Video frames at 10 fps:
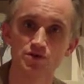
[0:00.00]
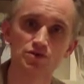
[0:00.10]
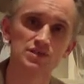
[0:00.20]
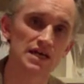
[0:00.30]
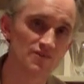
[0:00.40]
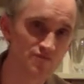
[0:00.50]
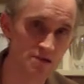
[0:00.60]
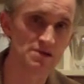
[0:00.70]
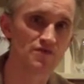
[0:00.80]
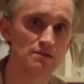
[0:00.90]
could take a
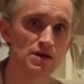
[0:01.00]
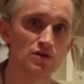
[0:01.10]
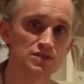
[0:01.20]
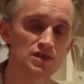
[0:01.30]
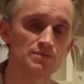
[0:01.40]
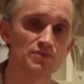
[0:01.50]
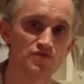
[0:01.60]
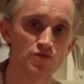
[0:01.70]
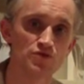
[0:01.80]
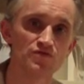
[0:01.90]
very, very long time
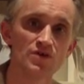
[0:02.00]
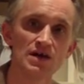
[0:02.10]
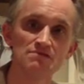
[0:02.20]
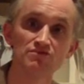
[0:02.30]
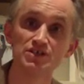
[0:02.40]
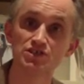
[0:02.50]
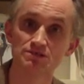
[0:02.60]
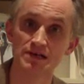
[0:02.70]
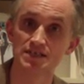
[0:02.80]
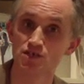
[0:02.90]
before you've reached your
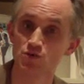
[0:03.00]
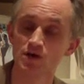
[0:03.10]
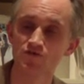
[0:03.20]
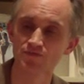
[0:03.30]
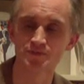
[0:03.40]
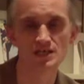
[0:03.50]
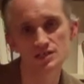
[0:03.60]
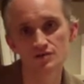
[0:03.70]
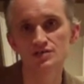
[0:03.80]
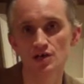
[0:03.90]
8 to 12.
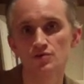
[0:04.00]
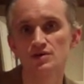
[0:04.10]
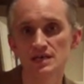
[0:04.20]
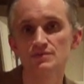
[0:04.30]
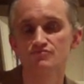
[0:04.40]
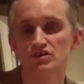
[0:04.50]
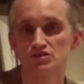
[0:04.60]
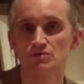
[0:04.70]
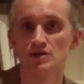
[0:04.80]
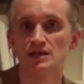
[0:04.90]
So keep the pressure
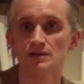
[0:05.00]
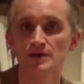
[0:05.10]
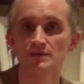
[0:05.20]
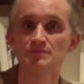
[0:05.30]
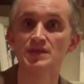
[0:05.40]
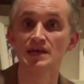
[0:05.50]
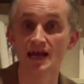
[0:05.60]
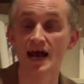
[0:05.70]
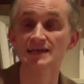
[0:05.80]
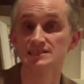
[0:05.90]
on a little bit, get
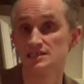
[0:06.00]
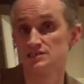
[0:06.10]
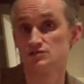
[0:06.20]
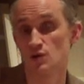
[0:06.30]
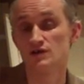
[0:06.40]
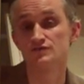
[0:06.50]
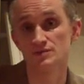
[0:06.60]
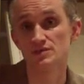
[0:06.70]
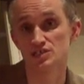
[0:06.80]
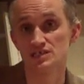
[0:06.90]
8 to 12
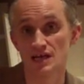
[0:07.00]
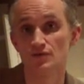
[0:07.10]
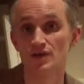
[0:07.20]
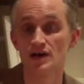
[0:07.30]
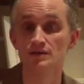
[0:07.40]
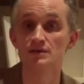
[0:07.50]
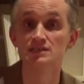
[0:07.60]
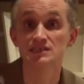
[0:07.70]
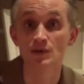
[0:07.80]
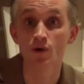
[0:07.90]
submissions out there,
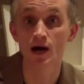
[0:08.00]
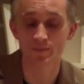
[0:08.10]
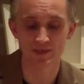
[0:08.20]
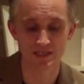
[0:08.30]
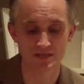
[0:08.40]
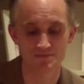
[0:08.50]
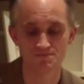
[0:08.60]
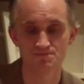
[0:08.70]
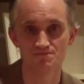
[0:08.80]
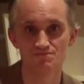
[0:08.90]
see what happens.
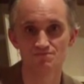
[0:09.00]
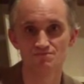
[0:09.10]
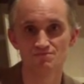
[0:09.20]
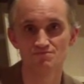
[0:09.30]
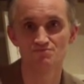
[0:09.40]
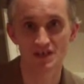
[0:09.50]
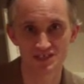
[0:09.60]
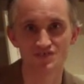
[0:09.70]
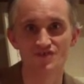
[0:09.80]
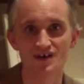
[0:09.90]
Best
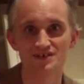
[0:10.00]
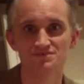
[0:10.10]
of luck.